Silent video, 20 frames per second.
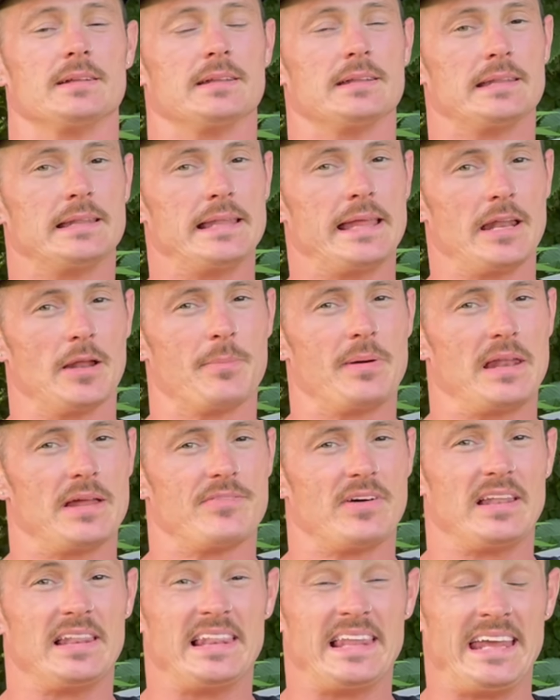little bit of
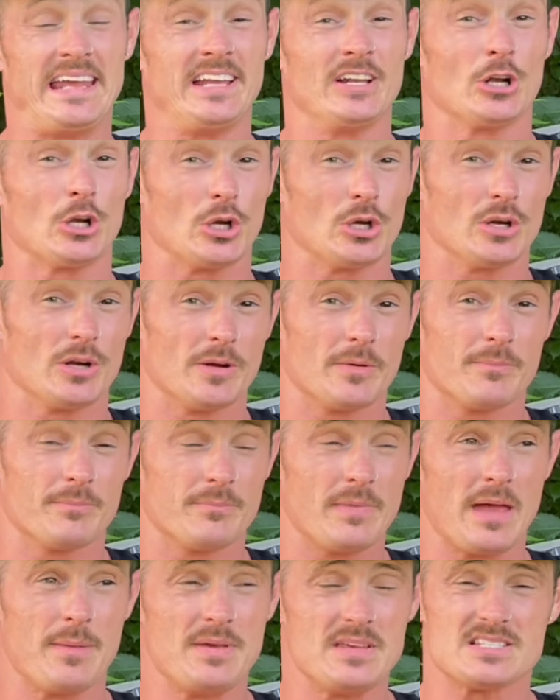a leaner,
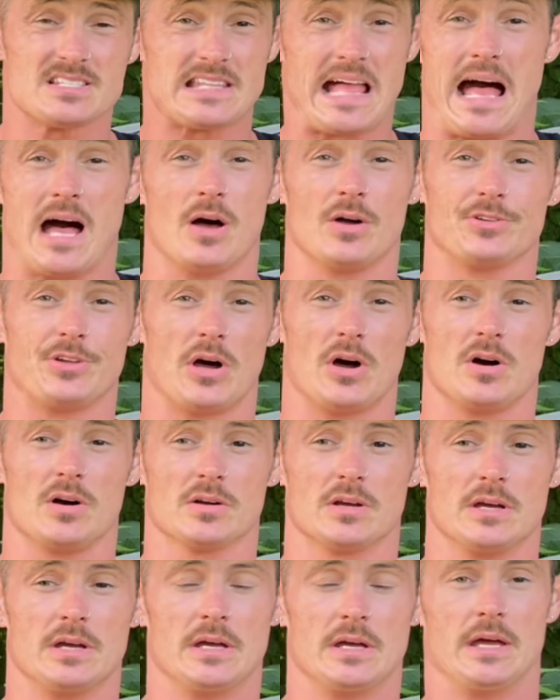maybe, style dog